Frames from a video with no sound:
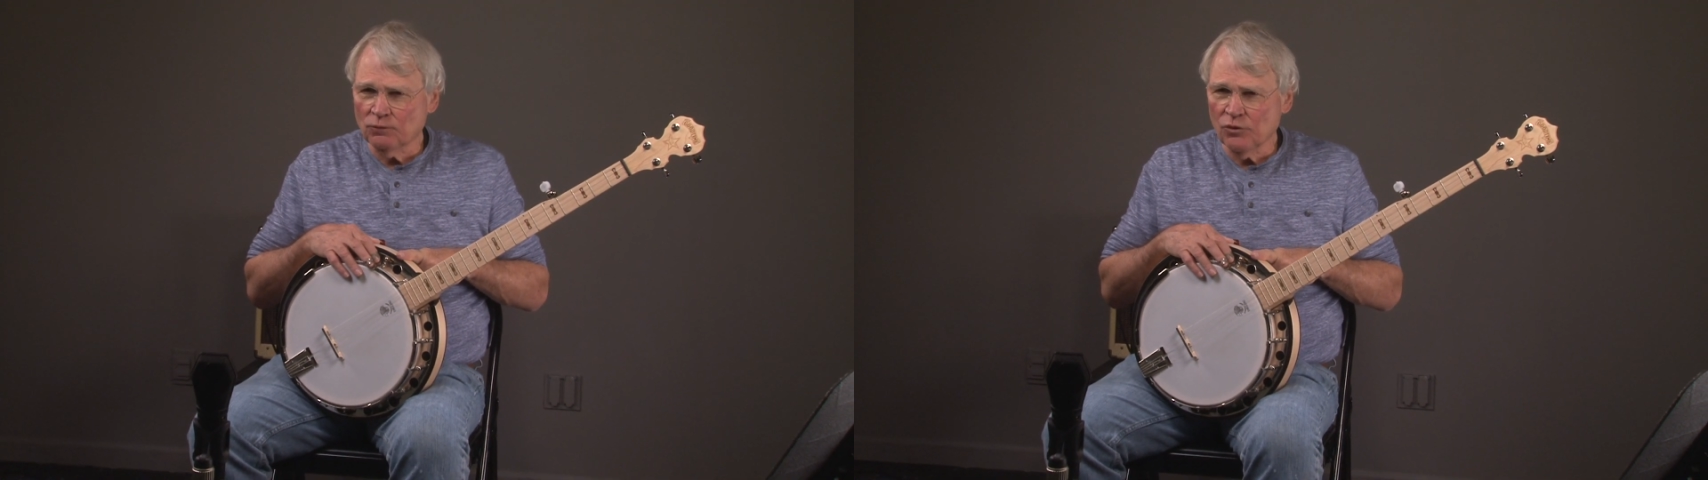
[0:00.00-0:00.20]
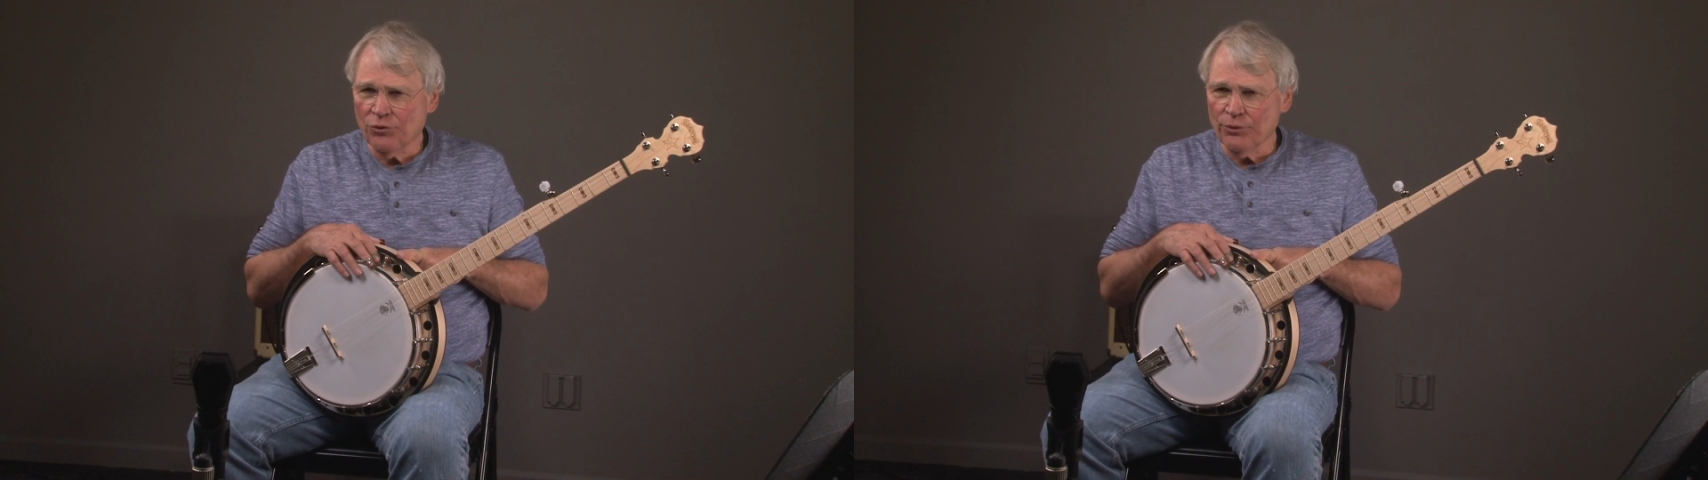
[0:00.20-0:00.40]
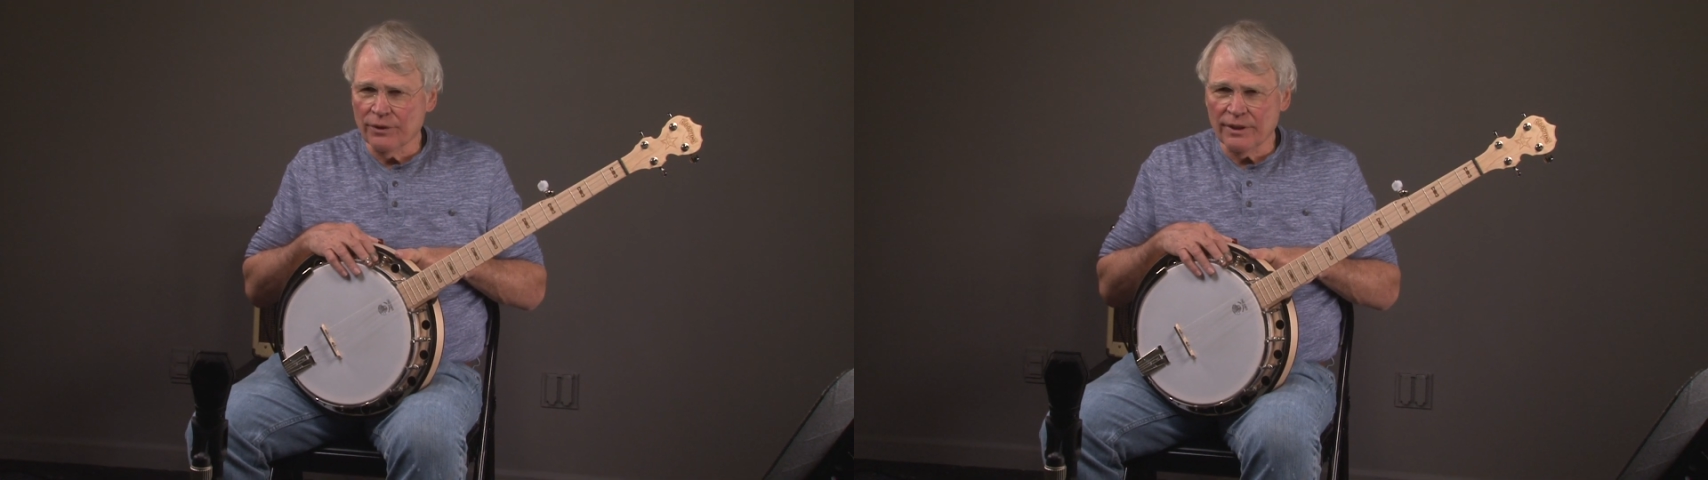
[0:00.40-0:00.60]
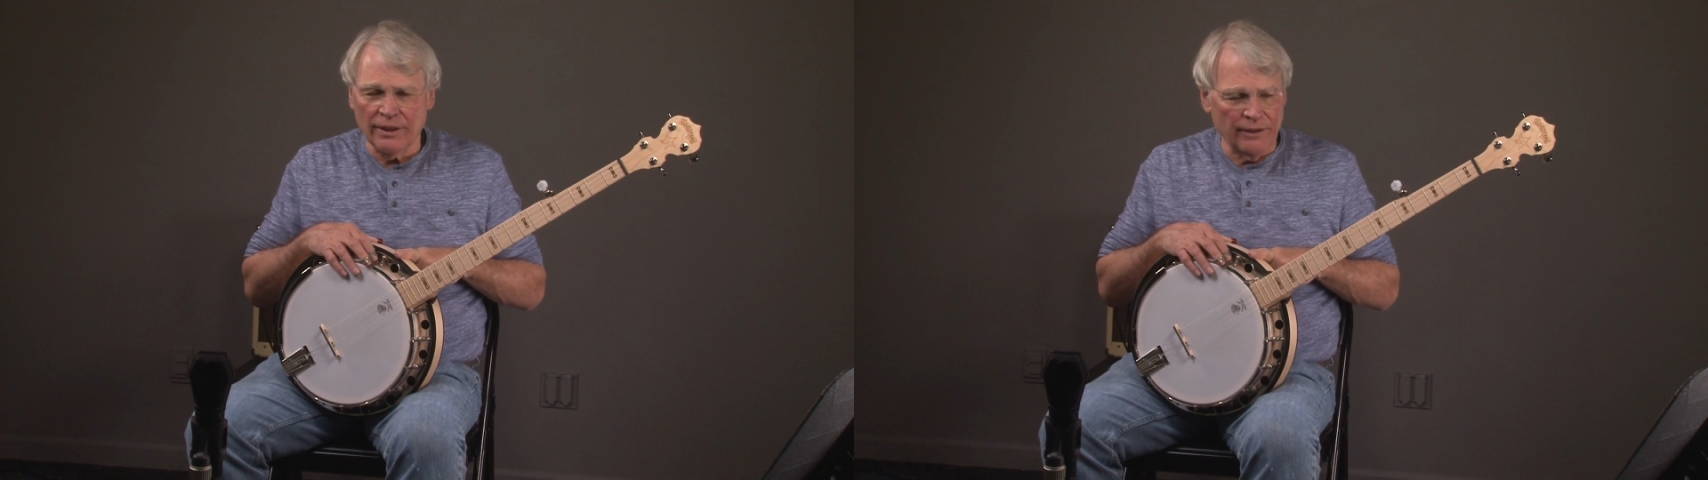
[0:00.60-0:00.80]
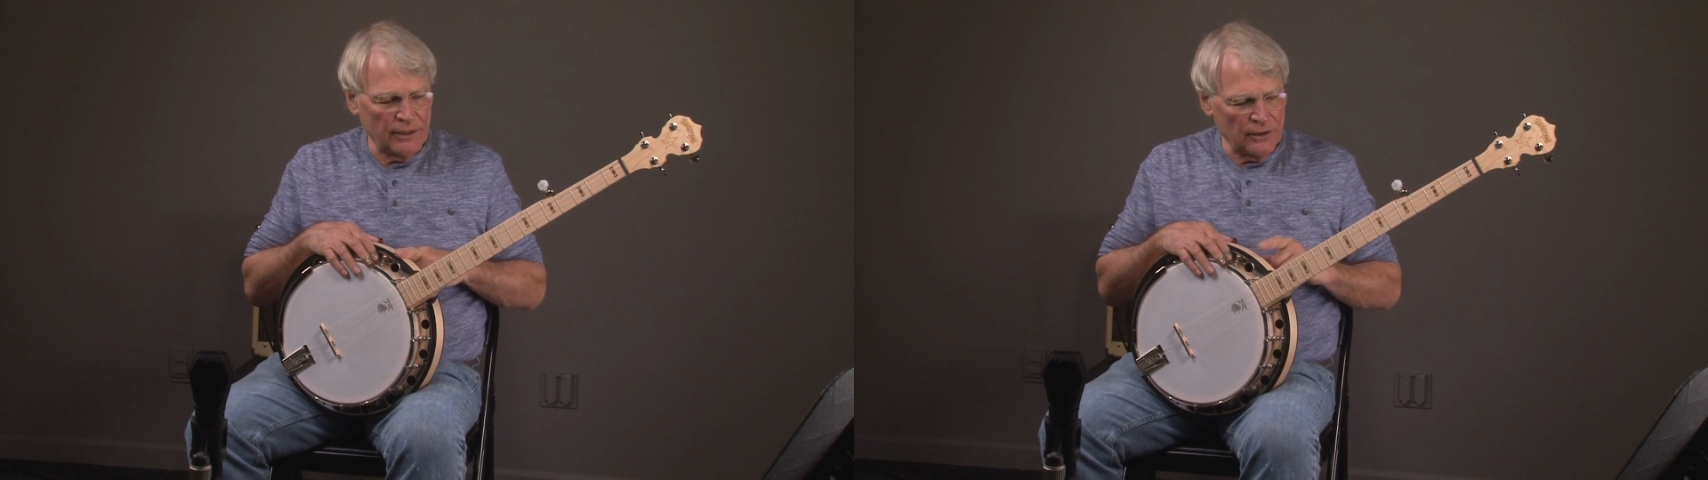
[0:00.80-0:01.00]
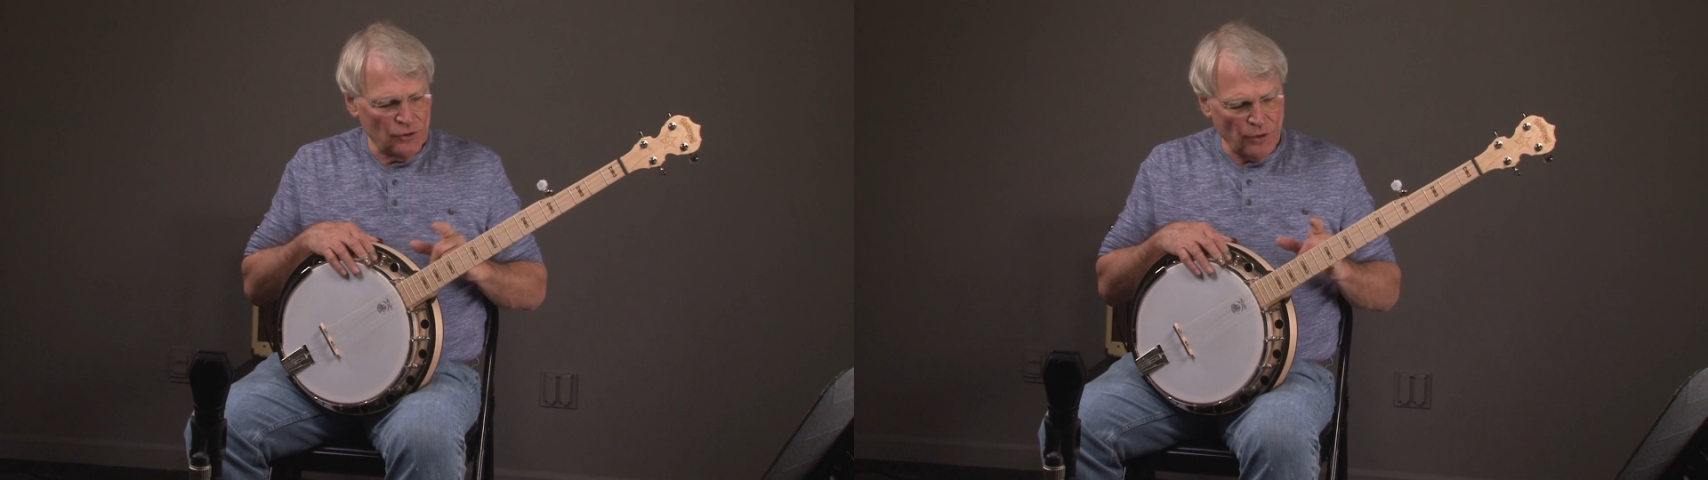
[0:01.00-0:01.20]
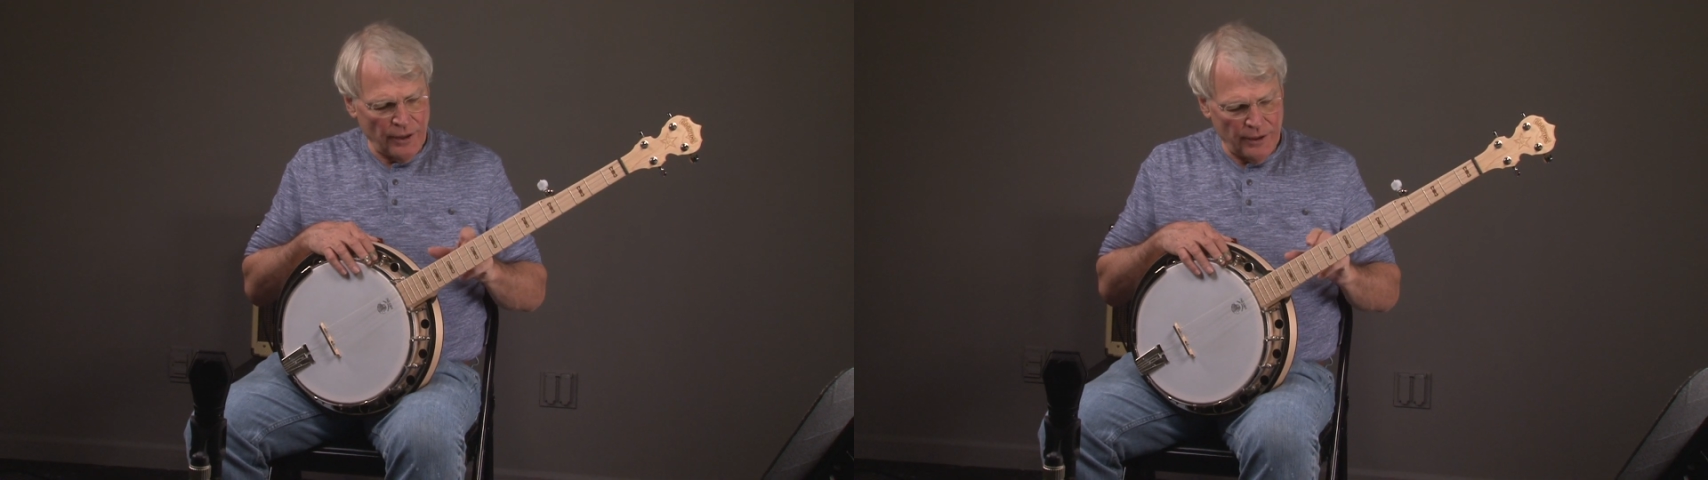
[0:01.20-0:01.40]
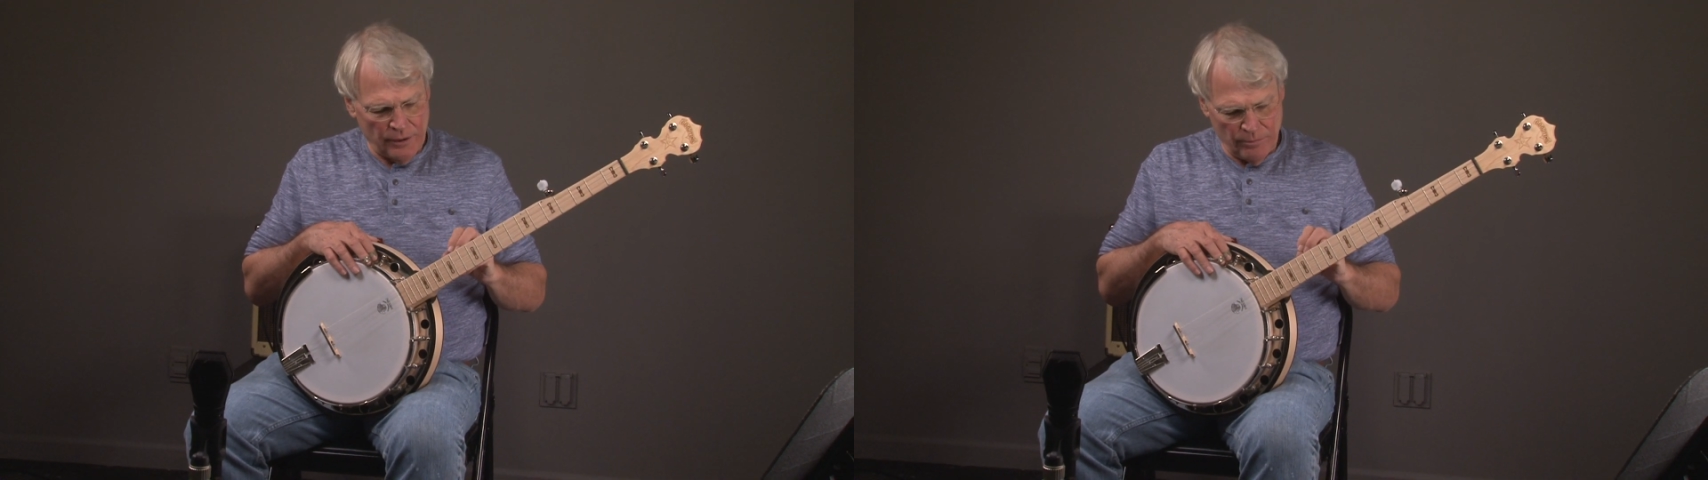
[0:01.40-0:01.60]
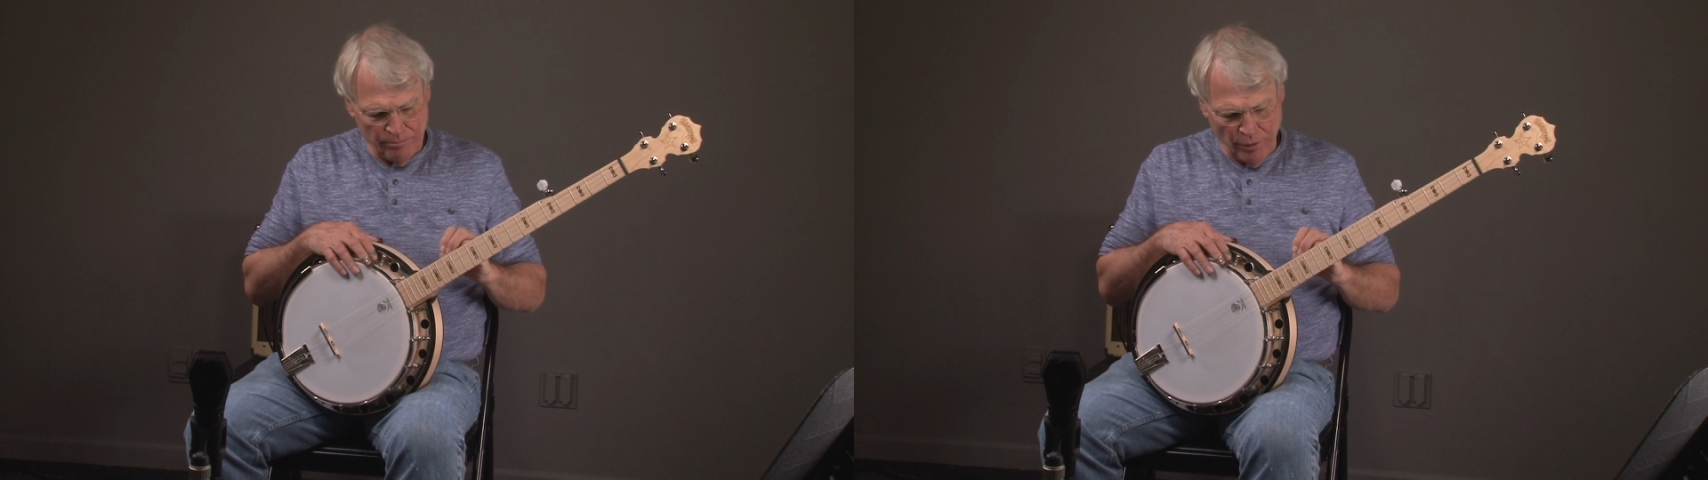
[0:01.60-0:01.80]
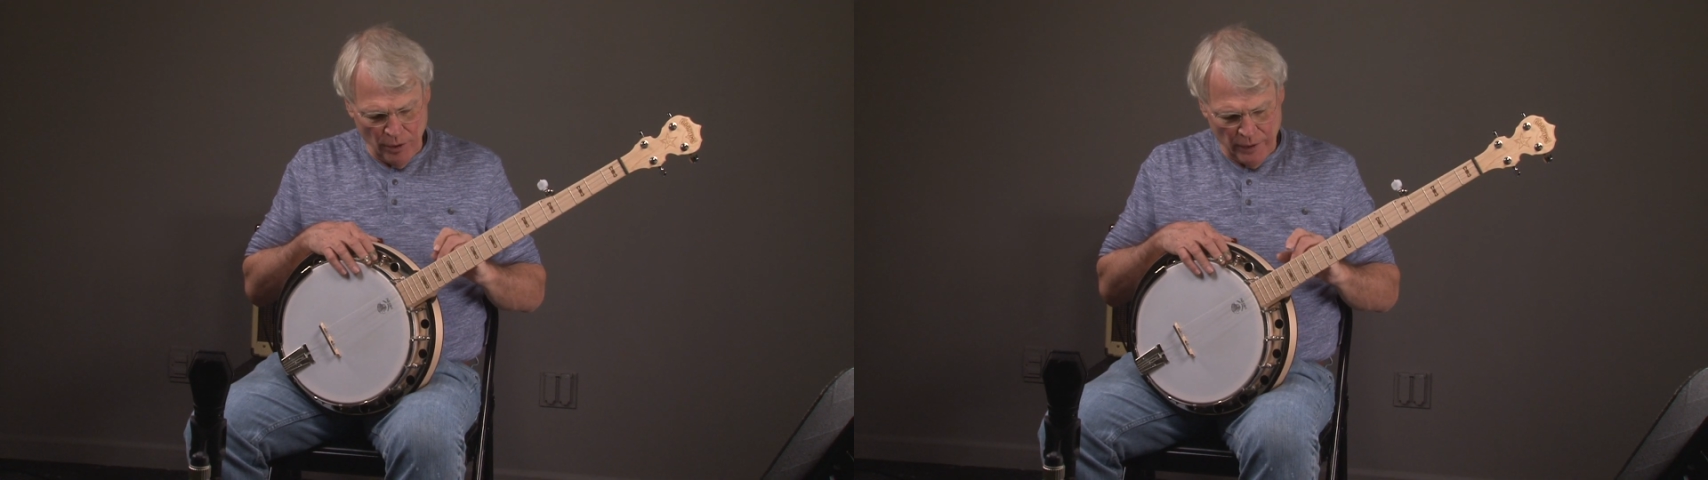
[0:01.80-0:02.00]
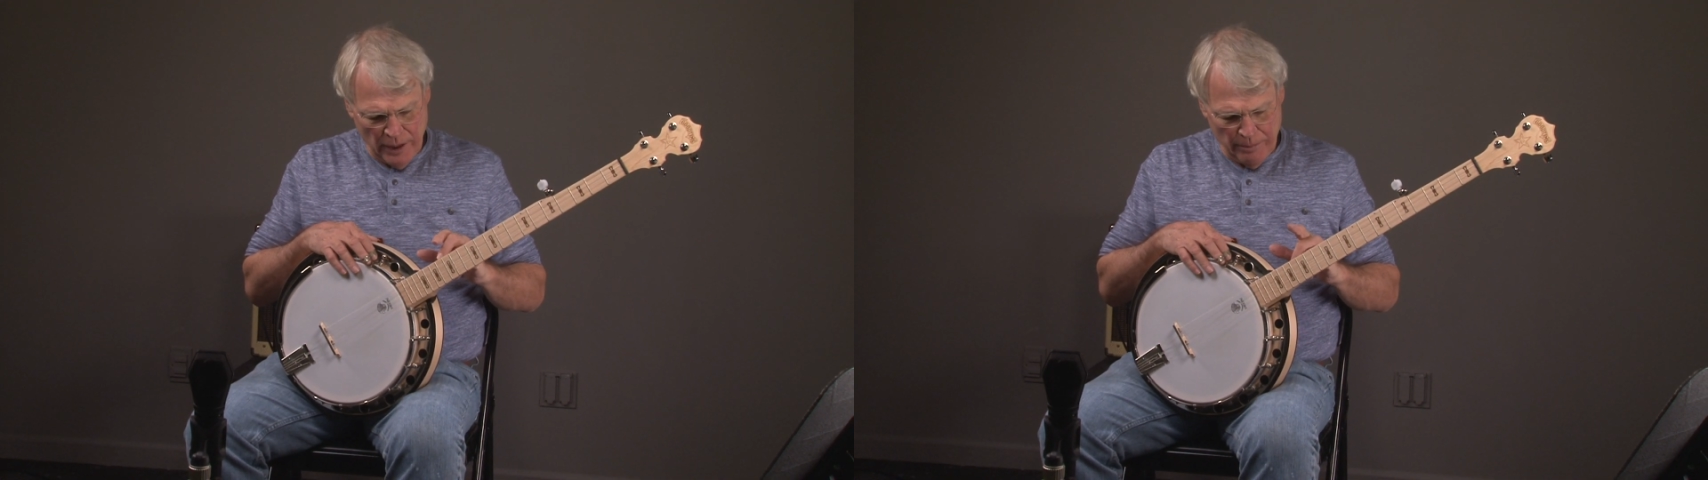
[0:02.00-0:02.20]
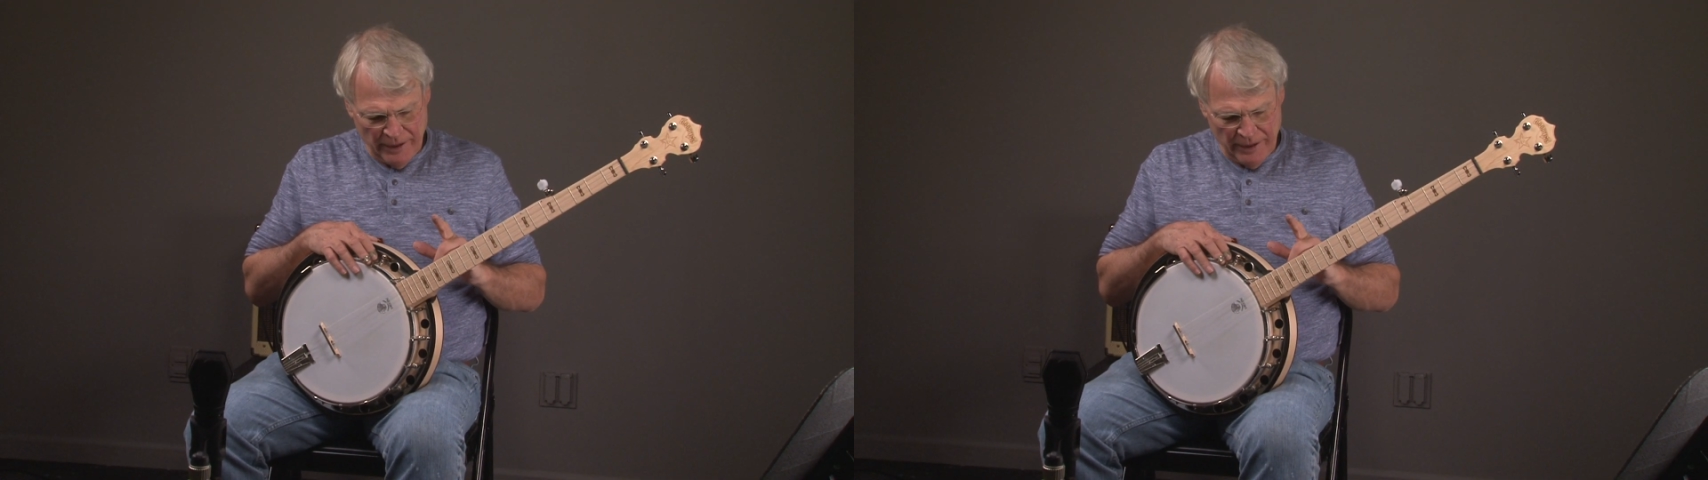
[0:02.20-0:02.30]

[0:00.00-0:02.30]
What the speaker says: through the Deering trade-in program,